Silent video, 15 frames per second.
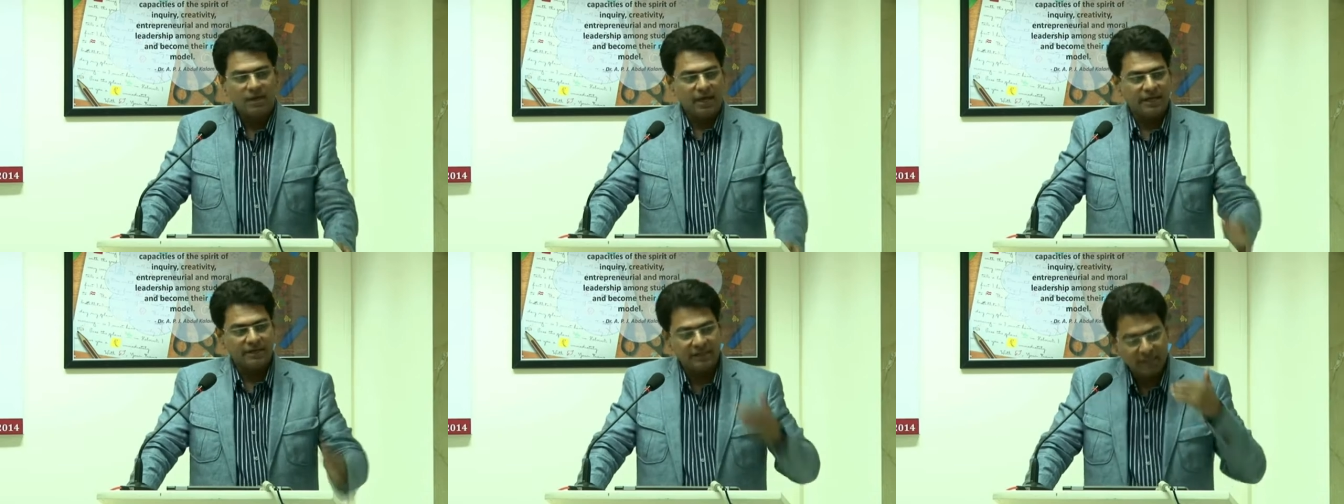
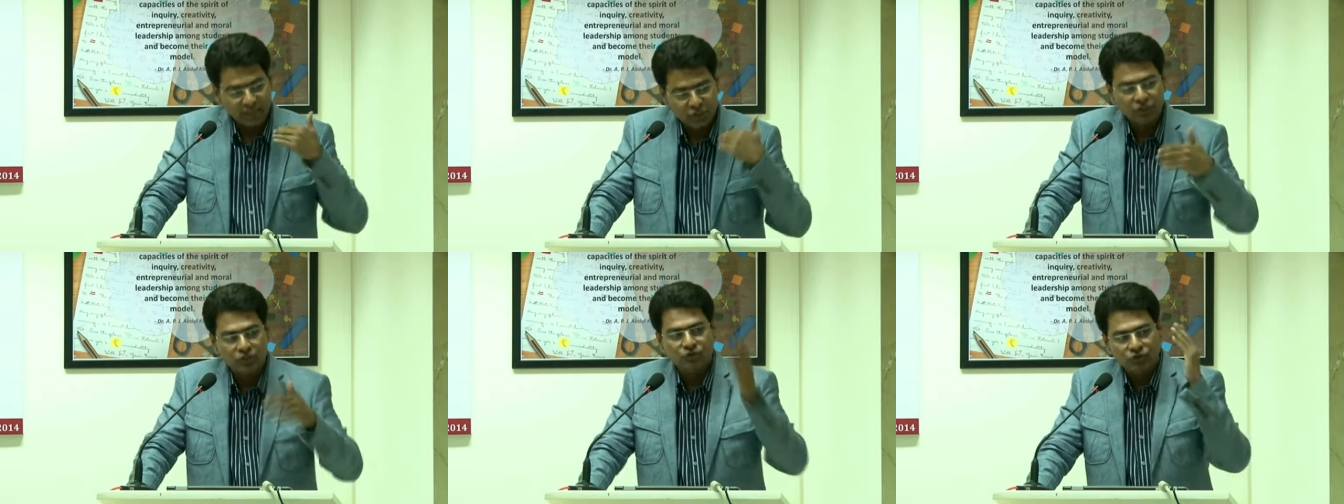and he
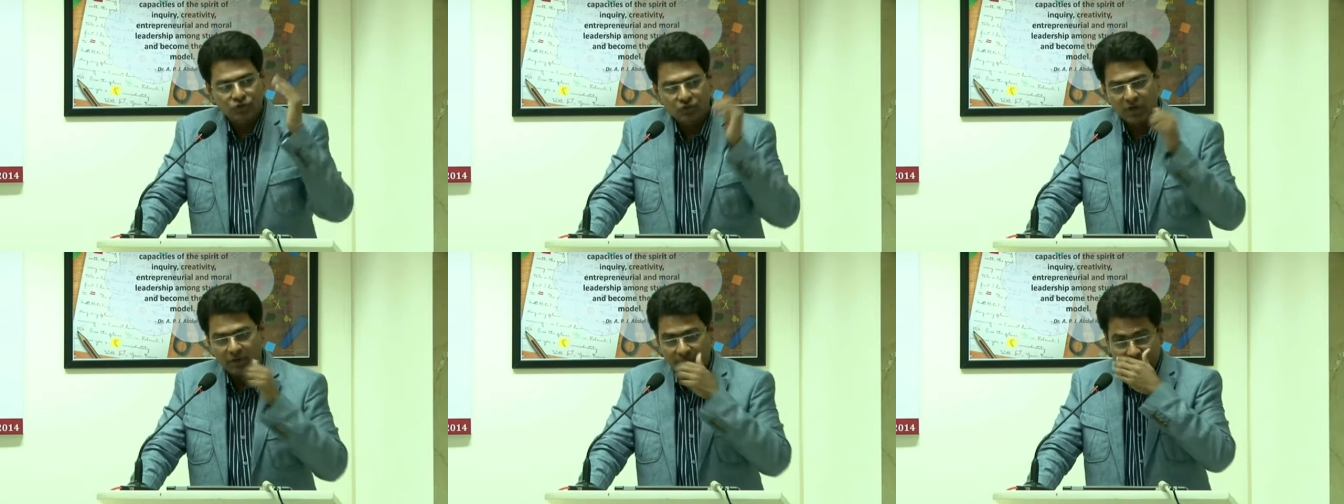continued
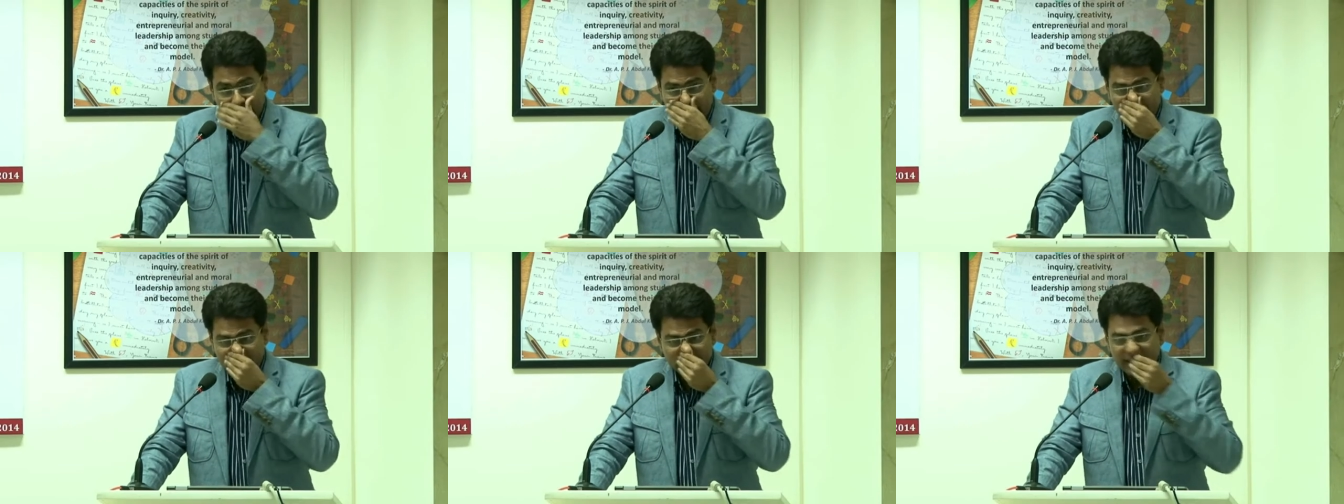to cover.
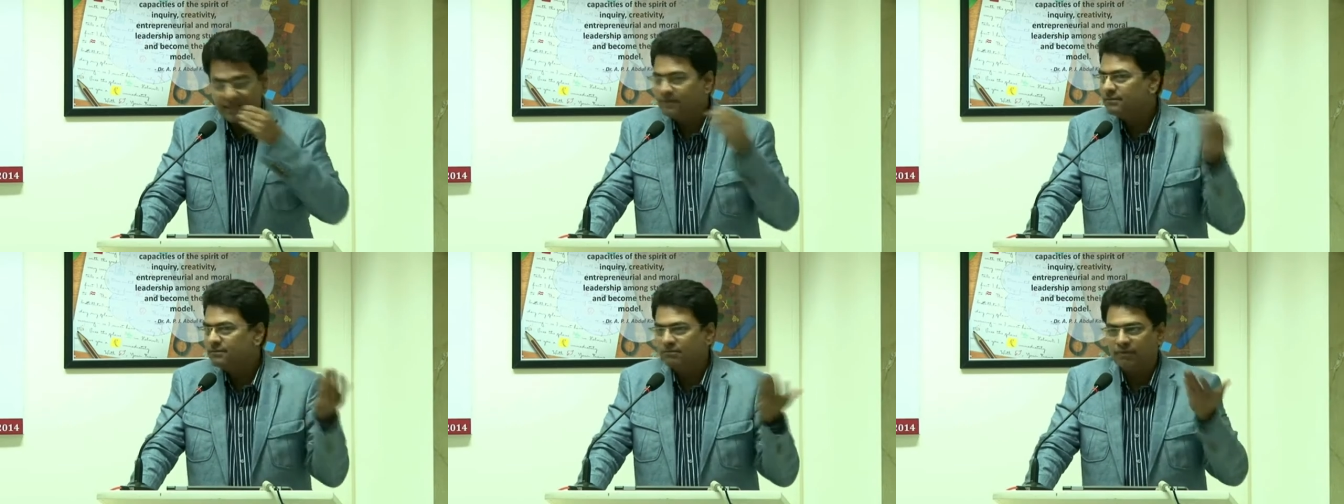And then